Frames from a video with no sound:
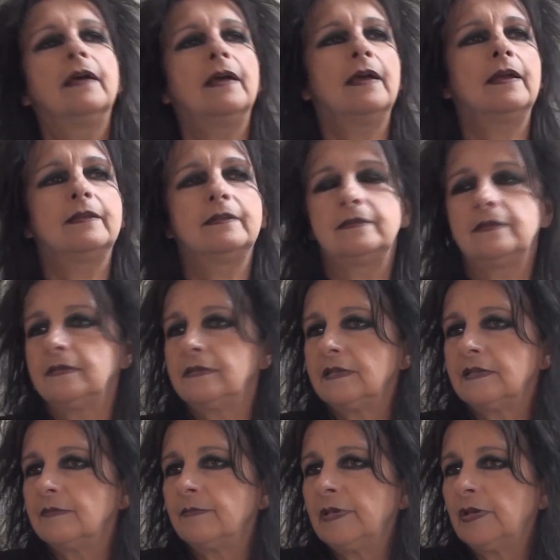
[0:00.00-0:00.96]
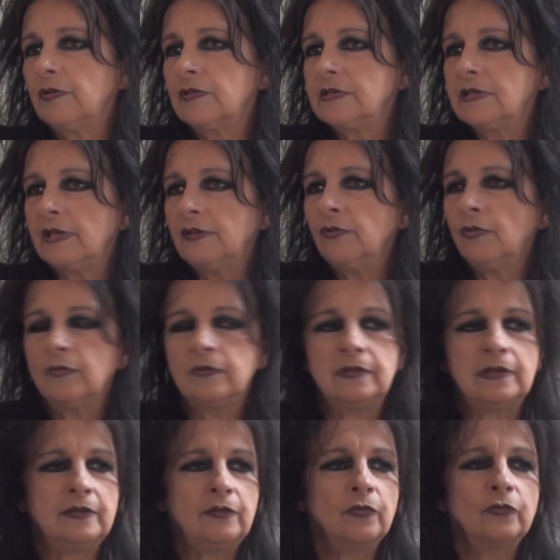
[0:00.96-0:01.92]
and this is because they
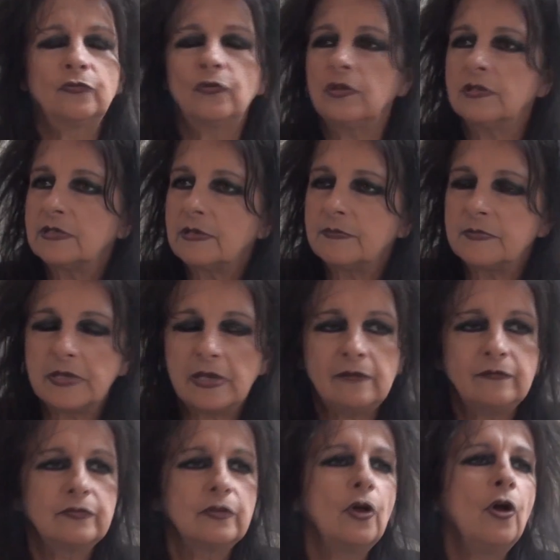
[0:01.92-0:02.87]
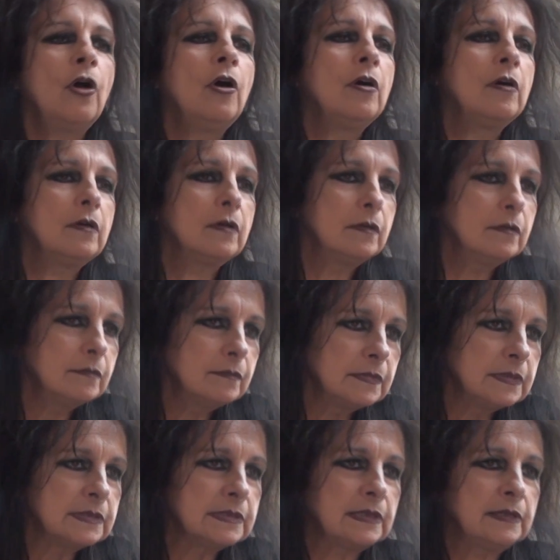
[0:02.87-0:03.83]
don't trust themselves, or
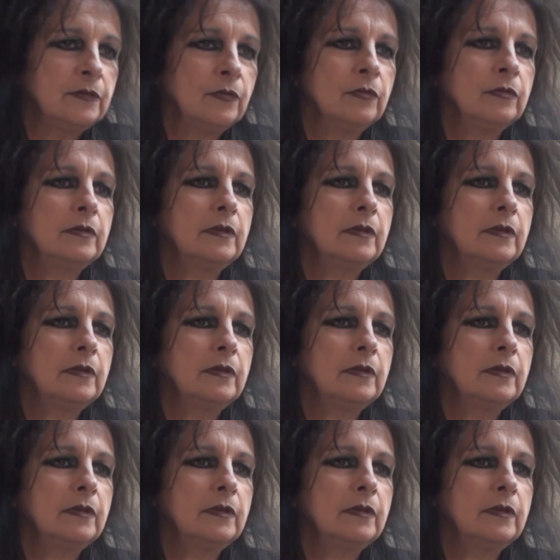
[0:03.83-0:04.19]
they